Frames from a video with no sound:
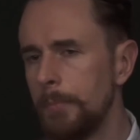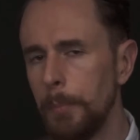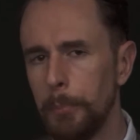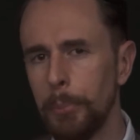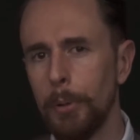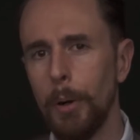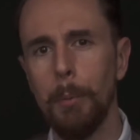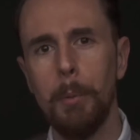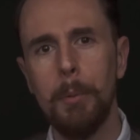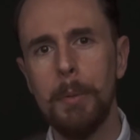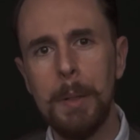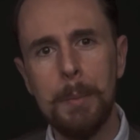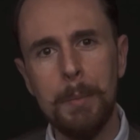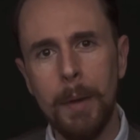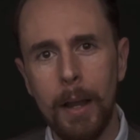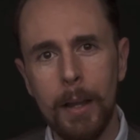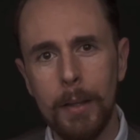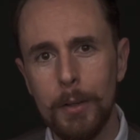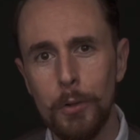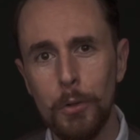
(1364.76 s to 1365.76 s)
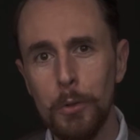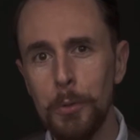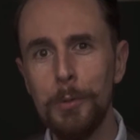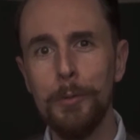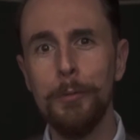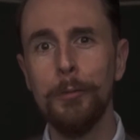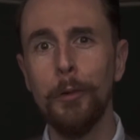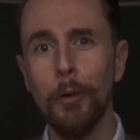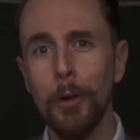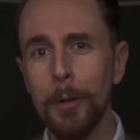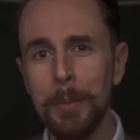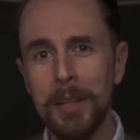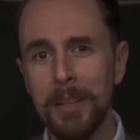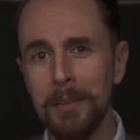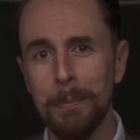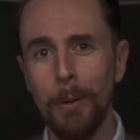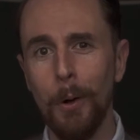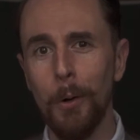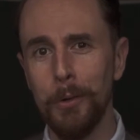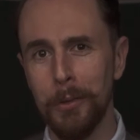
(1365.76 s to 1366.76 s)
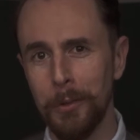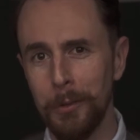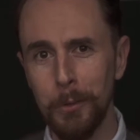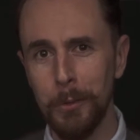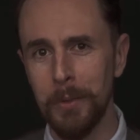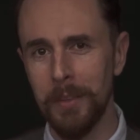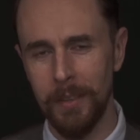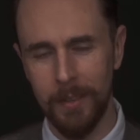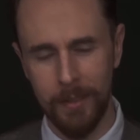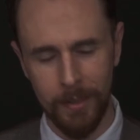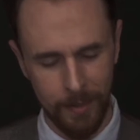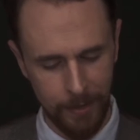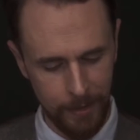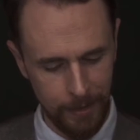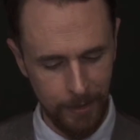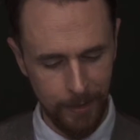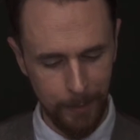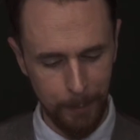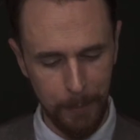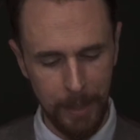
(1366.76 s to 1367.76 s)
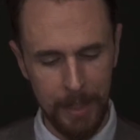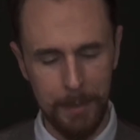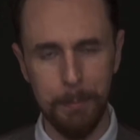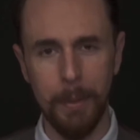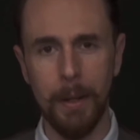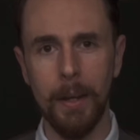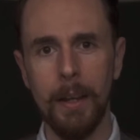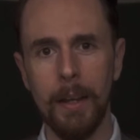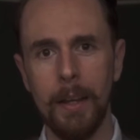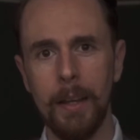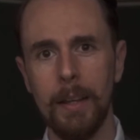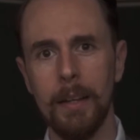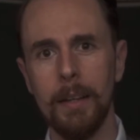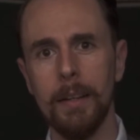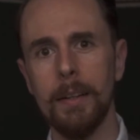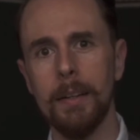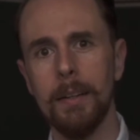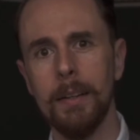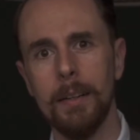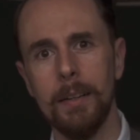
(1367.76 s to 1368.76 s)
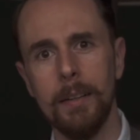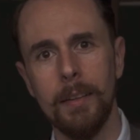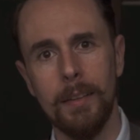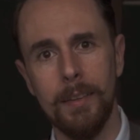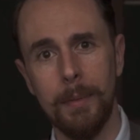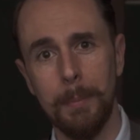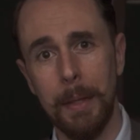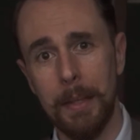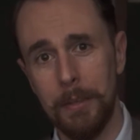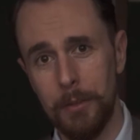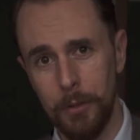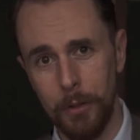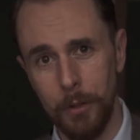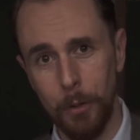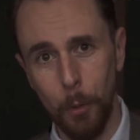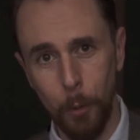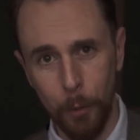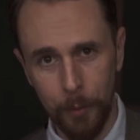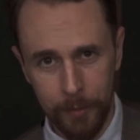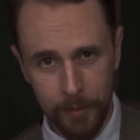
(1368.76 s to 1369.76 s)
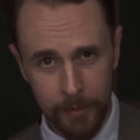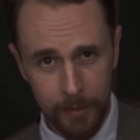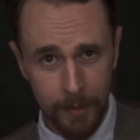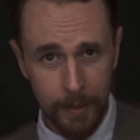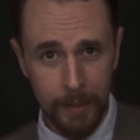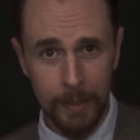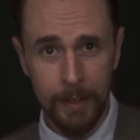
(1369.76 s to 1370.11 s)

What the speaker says: Probably my two full bespoke suits made by Sebastian Hofs.